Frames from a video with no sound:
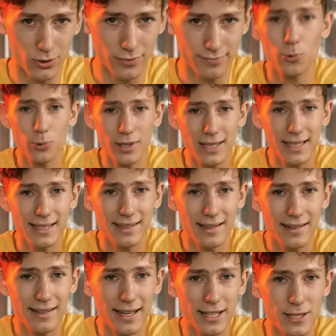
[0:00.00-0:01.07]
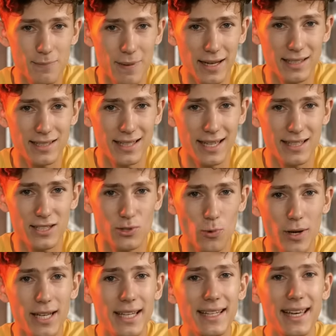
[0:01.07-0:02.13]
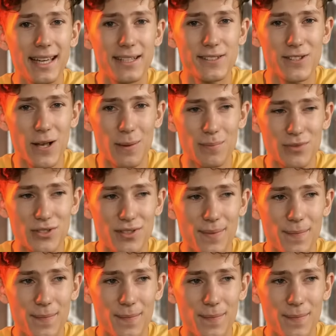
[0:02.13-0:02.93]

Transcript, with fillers: I really didn't expect to get 20k subs